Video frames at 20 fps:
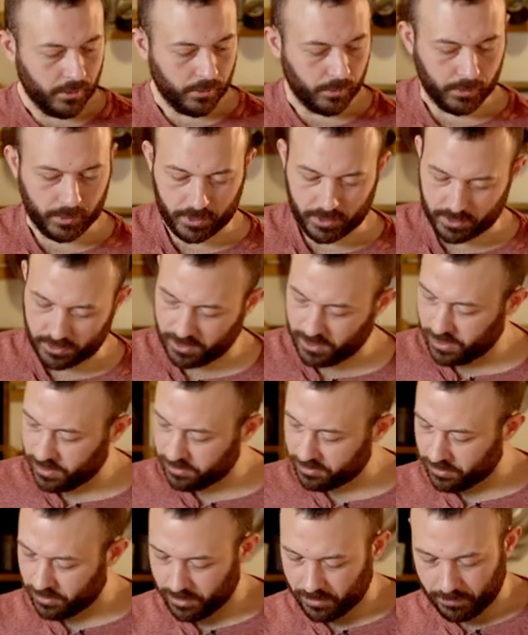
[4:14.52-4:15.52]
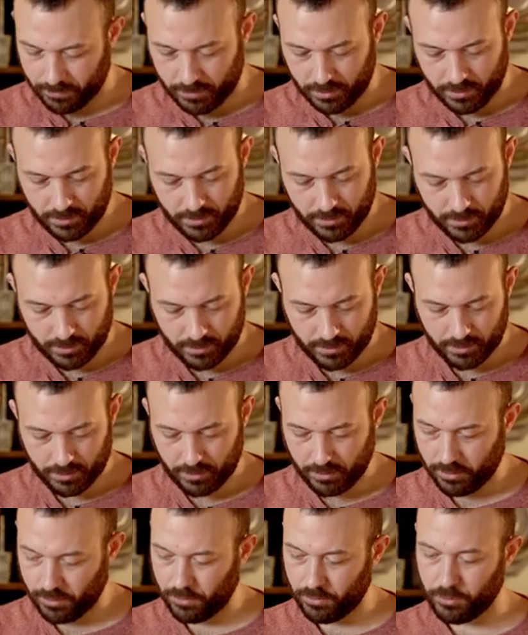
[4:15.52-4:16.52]
We're going to take some
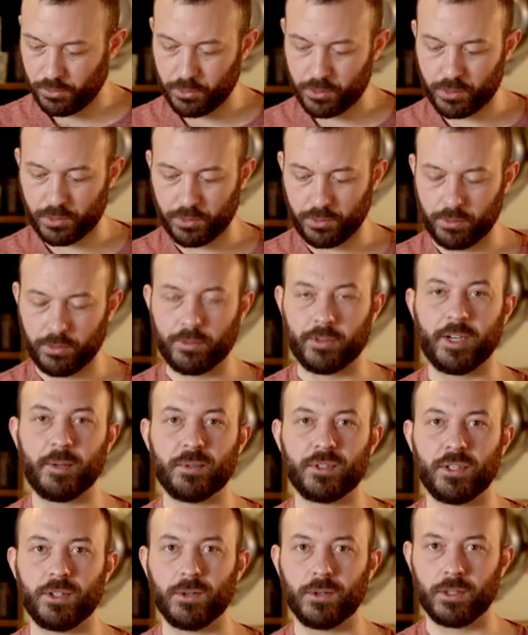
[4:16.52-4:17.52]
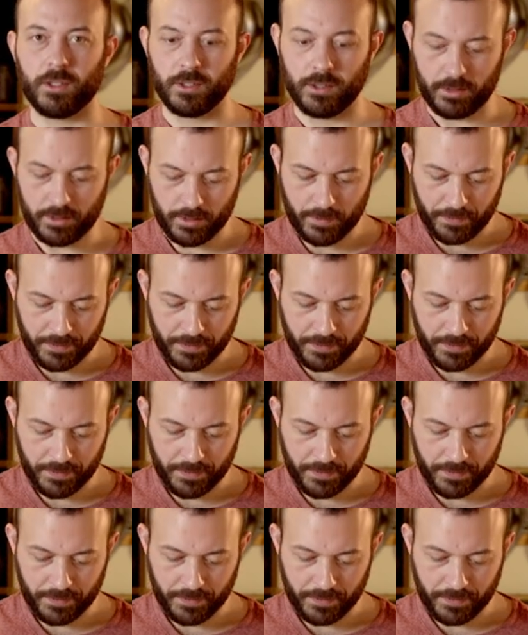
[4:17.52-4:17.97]
neutral grapeseed oil